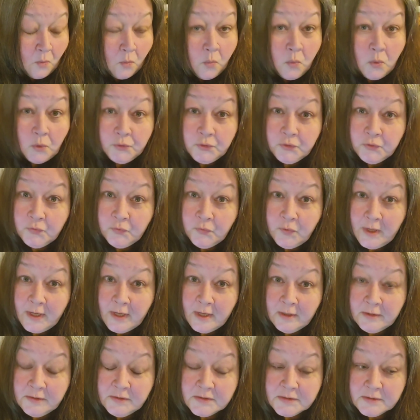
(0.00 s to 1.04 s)
we'll do
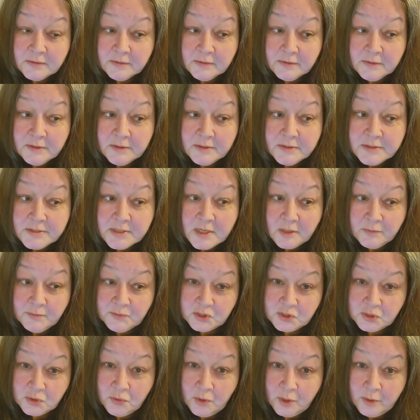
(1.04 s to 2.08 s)
that, because I'm
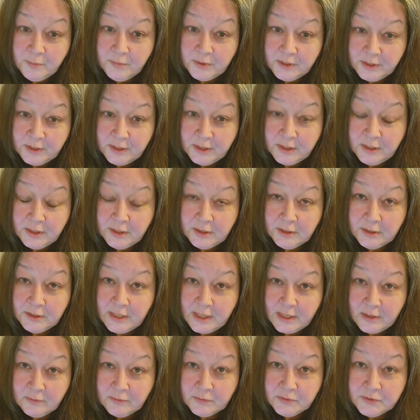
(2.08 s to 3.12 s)
sure I'm getting
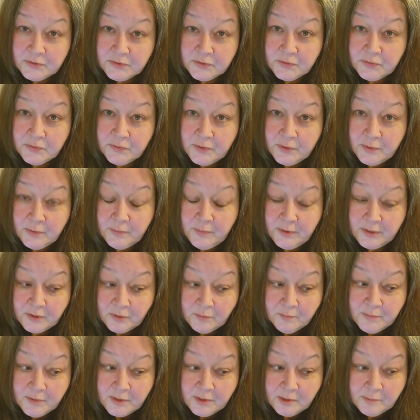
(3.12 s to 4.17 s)
down to the bare
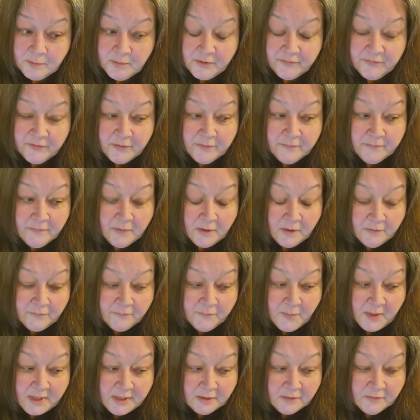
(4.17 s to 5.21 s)
minimum of
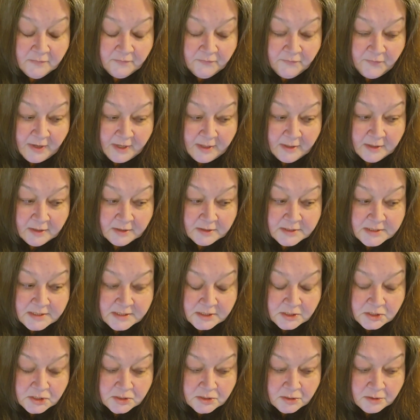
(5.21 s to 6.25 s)
my lymphatic
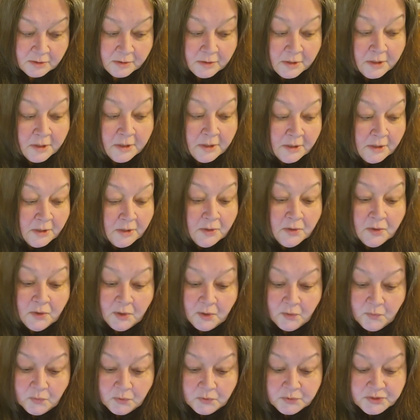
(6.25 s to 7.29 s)
tincture,
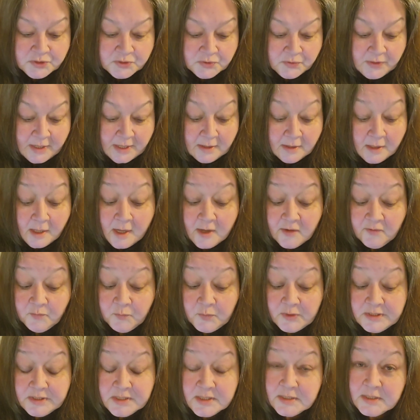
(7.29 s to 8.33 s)
and we'll do that live.
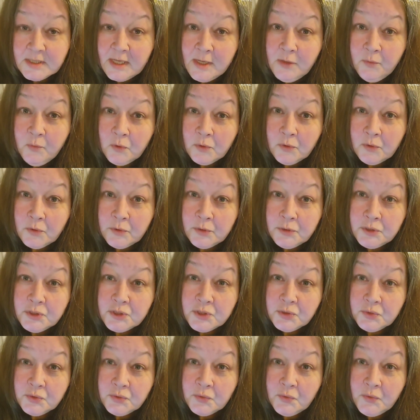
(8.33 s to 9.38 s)
But today we're going to
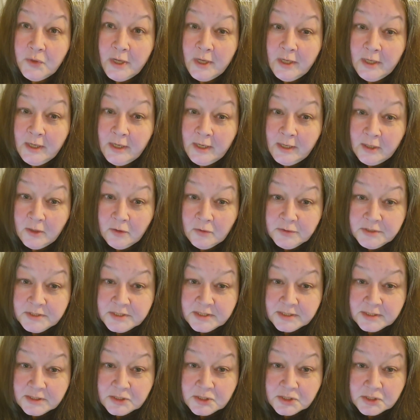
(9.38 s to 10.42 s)
do a hair
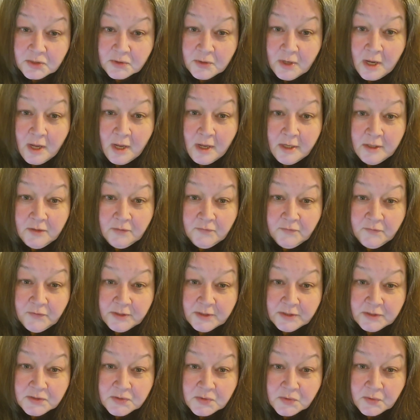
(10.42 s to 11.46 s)
tincture. Hi,
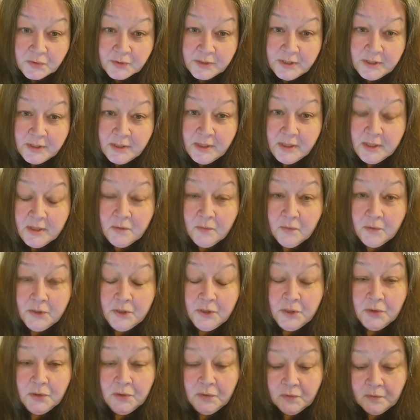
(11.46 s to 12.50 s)
Victoria. How are
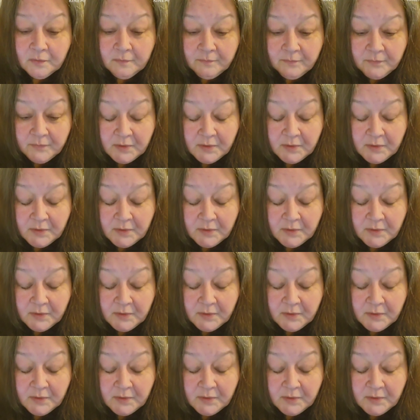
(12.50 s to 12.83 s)
you?